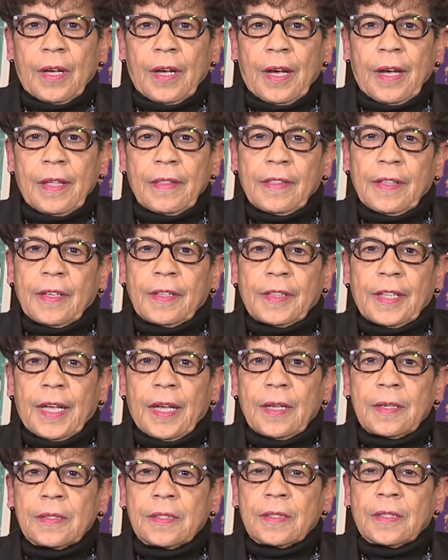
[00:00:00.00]
I think
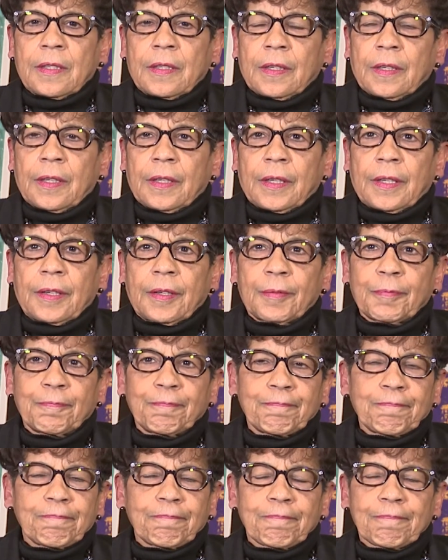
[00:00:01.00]
that, um,
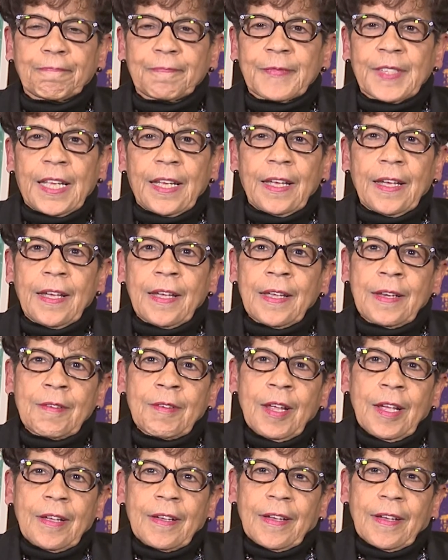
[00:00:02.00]
and